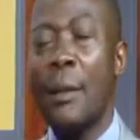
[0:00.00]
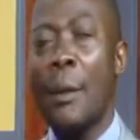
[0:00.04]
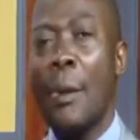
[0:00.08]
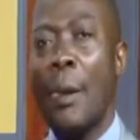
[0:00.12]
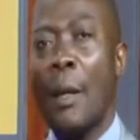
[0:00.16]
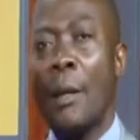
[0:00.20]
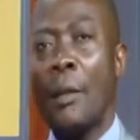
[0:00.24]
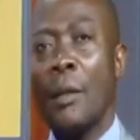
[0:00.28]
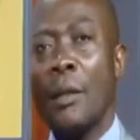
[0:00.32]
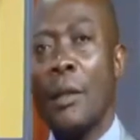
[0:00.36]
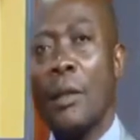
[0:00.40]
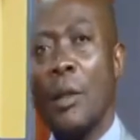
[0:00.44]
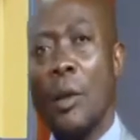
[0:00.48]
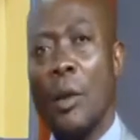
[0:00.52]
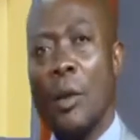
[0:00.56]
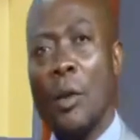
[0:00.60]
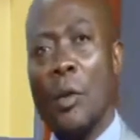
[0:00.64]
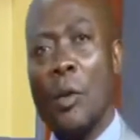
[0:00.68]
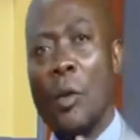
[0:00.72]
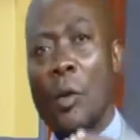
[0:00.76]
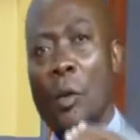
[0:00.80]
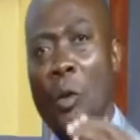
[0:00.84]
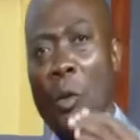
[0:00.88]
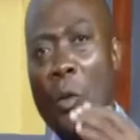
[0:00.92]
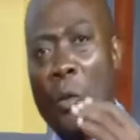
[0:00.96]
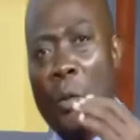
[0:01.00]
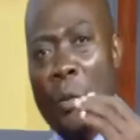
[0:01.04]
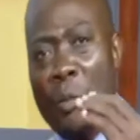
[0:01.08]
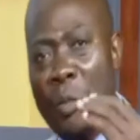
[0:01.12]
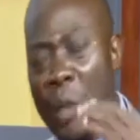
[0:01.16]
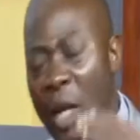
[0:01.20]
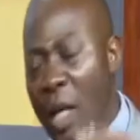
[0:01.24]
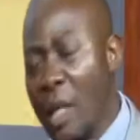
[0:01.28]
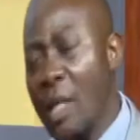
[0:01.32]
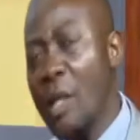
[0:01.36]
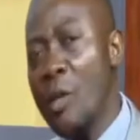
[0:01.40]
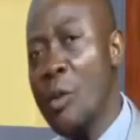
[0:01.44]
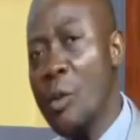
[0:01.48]
So
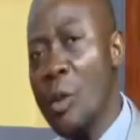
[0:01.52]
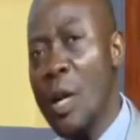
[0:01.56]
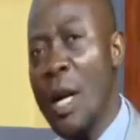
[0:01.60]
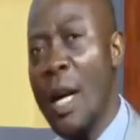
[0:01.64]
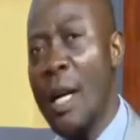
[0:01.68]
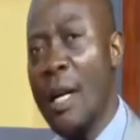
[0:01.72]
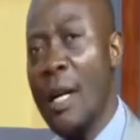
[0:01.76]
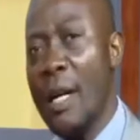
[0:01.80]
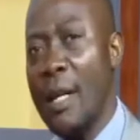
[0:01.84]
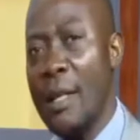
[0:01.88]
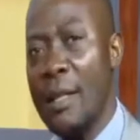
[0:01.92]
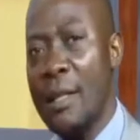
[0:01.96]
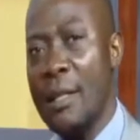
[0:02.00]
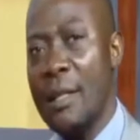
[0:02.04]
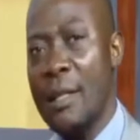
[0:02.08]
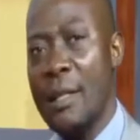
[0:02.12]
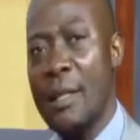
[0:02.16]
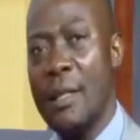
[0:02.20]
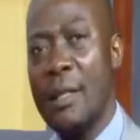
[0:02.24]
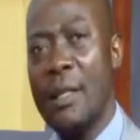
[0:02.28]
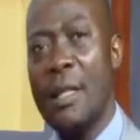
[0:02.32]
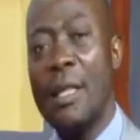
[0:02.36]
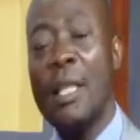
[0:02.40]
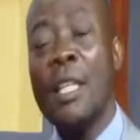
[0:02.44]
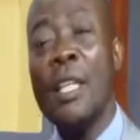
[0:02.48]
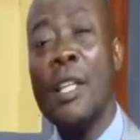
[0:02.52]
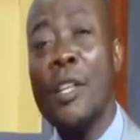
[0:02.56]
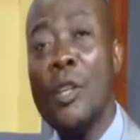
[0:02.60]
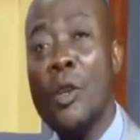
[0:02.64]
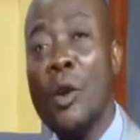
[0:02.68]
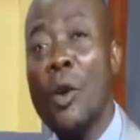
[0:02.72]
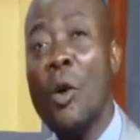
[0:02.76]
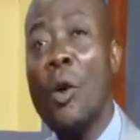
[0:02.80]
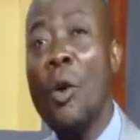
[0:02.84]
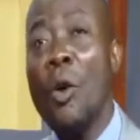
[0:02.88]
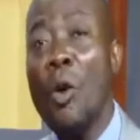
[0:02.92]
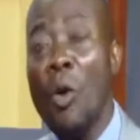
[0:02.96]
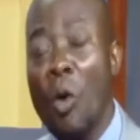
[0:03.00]
many Ugandans, in
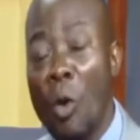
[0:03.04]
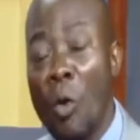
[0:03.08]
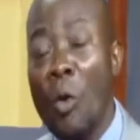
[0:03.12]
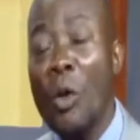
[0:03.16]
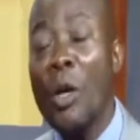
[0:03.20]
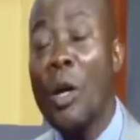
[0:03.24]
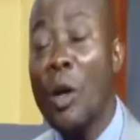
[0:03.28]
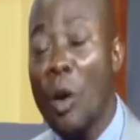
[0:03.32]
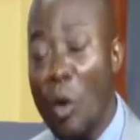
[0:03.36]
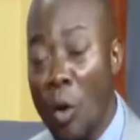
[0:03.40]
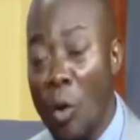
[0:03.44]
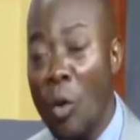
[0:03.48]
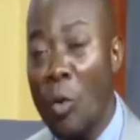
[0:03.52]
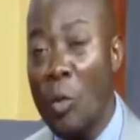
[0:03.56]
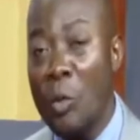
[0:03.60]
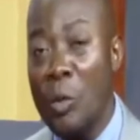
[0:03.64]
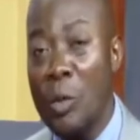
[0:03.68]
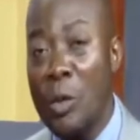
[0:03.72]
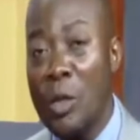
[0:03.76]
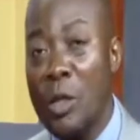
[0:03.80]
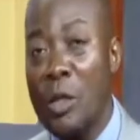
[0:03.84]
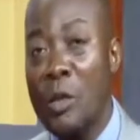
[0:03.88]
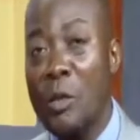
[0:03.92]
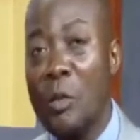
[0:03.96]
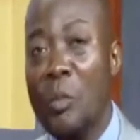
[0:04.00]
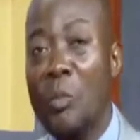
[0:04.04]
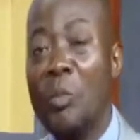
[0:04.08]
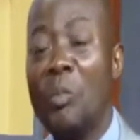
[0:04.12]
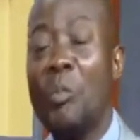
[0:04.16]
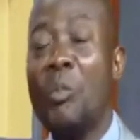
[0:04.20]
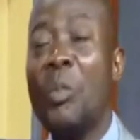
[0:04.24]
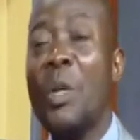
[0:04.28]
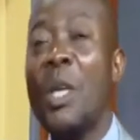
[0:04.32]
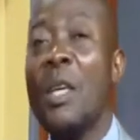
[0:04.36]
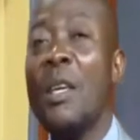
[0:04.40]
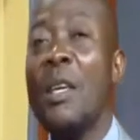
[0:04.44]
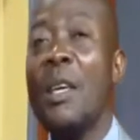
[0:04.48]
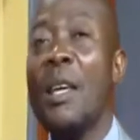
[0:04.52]
your own homes,
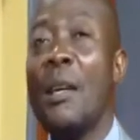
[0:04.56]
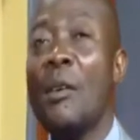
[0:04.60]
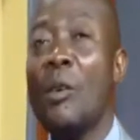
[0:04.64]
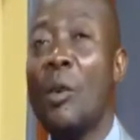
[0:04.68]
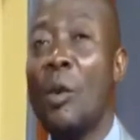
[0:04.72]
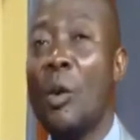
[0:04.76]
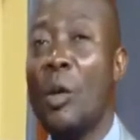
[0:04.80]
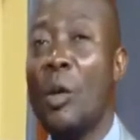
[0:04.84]
be on